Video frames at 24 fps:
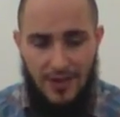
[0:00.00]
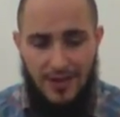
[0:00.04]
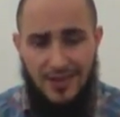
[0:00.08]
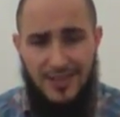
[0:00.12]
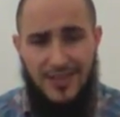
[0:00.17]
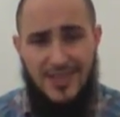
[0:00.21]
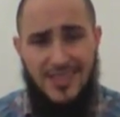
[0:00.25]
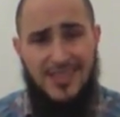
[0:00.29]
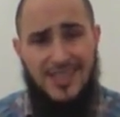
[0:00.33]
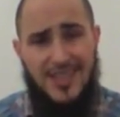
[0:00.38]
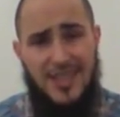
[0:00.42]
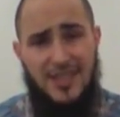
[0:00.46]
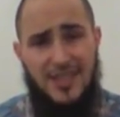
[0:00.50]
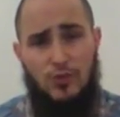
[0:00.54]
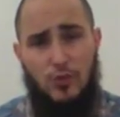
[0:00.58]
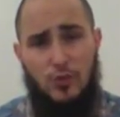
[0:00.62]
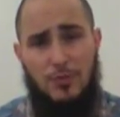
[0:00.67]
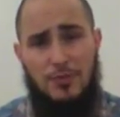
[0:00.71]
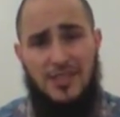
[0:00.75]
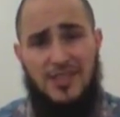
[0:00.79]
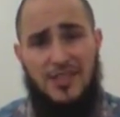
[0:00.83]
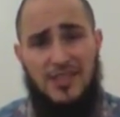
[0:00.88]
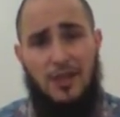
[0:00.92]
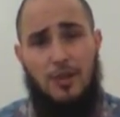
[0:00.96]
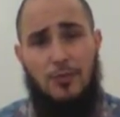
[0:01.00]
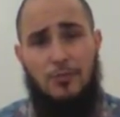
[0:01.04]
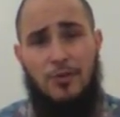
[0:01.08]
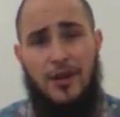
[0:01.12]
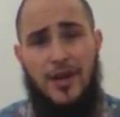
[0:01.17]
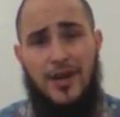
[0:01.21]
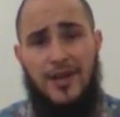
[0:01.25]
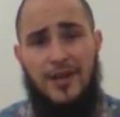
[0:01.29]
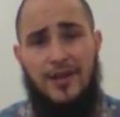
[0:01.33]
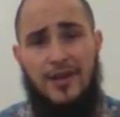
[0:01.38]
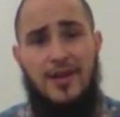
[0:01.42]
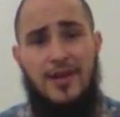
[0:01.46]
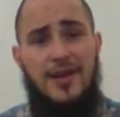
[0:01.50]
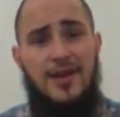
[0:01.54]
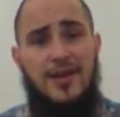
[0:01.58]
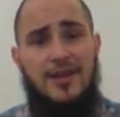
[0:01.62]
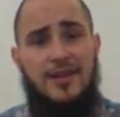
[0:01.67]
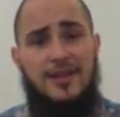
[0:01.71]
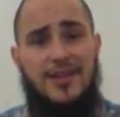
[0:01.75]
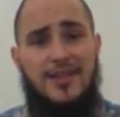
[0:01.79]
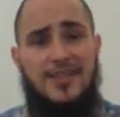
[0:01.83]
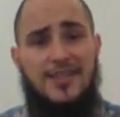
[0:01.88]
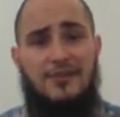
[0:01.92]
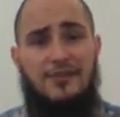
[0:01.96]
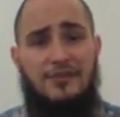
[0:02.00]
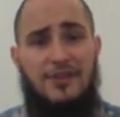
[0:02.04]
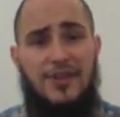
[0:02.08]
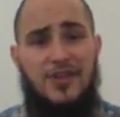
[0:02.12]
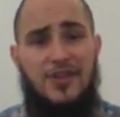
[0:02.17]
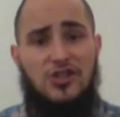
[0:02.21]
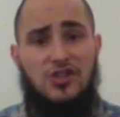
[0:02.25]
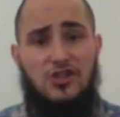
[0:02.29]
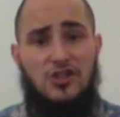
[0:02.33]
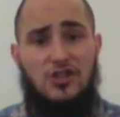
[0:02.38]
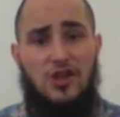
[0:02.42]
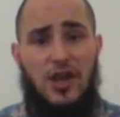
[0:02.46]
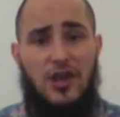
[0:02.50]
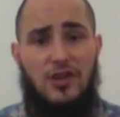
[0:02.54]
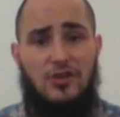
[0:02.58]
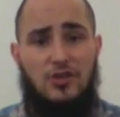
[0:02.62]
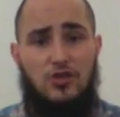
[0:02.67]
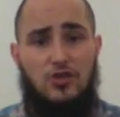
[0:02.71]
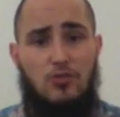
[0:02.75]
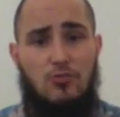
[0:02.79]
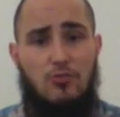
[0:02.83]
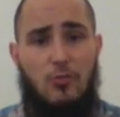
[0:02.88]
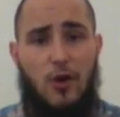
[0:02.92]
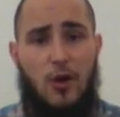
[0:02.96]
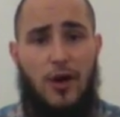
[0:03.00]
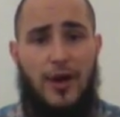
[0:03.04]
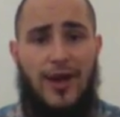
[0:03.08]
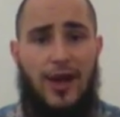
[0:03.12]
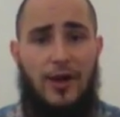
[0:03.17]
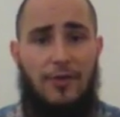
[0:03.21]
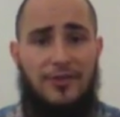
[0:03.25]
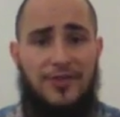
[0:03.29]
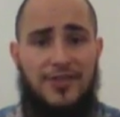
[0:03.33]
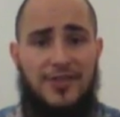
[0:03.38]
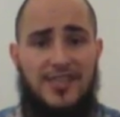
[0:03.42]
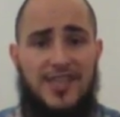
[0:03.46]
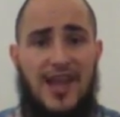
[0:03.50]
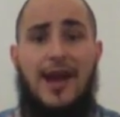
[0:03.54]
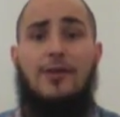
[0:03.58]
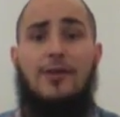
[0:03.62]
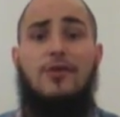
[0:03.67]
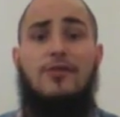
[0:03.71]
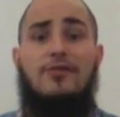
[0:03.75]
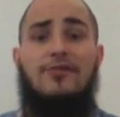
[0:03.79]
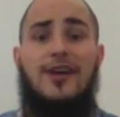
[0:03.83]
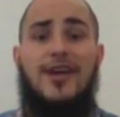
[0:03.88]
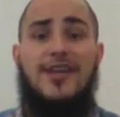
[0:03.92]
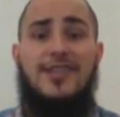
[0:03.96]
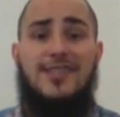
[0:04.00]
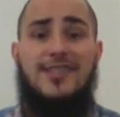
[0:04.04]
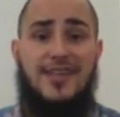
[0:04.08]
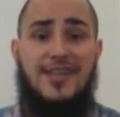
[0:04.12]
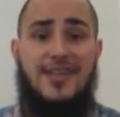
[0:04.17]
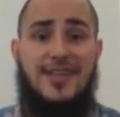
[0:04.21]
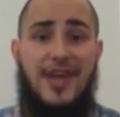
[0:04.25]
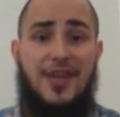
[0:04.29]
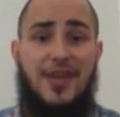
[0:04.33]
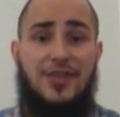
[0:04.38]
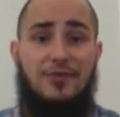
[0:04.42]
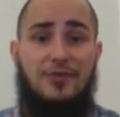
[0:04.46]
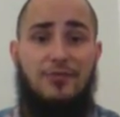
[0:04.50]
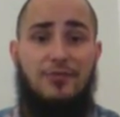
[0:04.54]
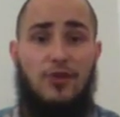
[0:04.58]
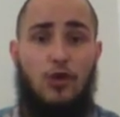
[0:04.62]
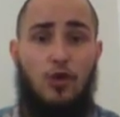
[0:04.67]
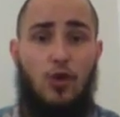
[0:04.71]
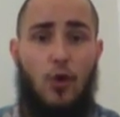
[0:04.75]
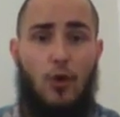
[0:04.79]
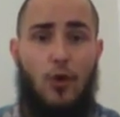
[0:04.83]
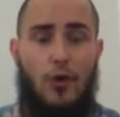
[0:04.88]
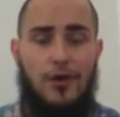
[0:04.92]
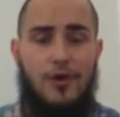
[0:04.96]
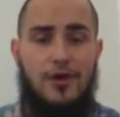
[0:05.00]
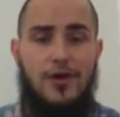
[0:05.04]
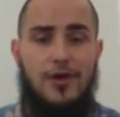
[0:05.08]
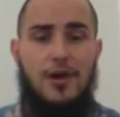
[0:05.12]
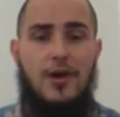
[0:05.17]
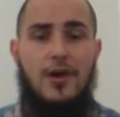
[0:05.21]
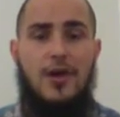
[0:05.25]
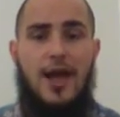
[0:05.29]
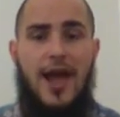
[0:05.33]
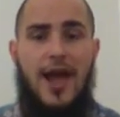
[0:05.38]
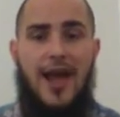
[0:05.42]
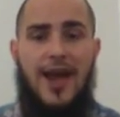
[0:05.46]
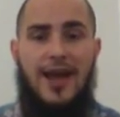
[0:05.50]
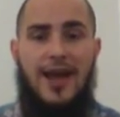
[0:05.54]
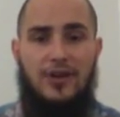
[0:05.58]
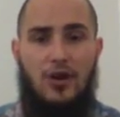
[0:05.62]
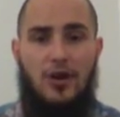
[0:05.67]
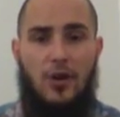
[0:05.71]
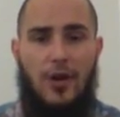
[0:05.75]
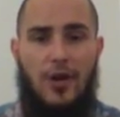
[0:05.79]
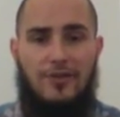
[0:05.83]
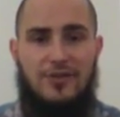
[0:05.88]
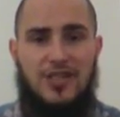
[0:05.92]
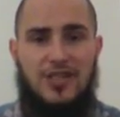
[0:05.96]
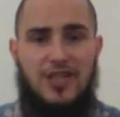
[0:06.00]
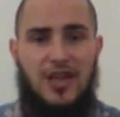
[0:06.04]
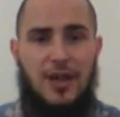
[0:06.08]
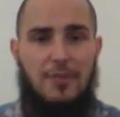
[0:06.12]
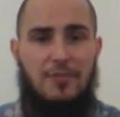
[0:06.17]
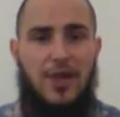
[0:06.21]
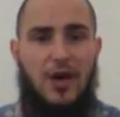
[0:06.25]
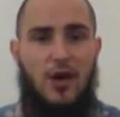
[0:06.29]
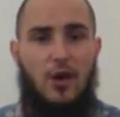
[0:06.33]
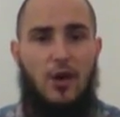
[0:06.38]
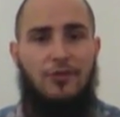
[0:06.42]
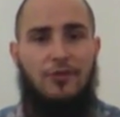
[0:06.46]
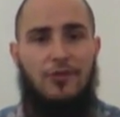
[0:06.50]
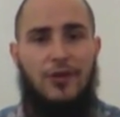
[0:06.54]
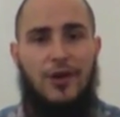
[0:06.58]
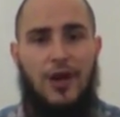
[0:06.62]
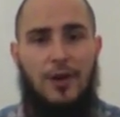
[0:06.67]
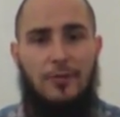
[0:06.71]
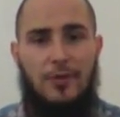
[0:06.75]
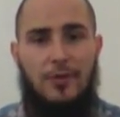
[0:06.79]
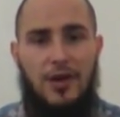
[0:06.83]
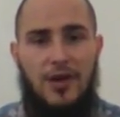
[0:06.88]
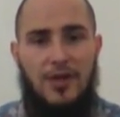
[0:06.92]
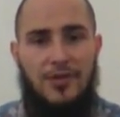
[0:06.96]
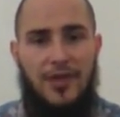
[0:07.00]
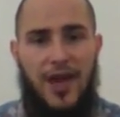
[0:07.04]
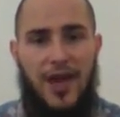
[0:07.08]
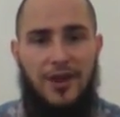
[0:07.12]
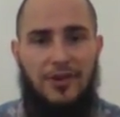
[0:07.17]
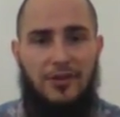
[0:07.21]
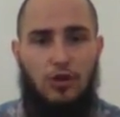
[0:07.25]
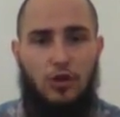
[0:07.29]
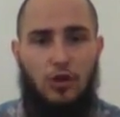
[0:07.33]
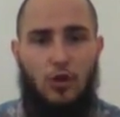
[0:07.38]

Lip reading: the saints would be celebrating this feast to mark out the sacrifice, the death of the Lord, and you know, every time they offered up that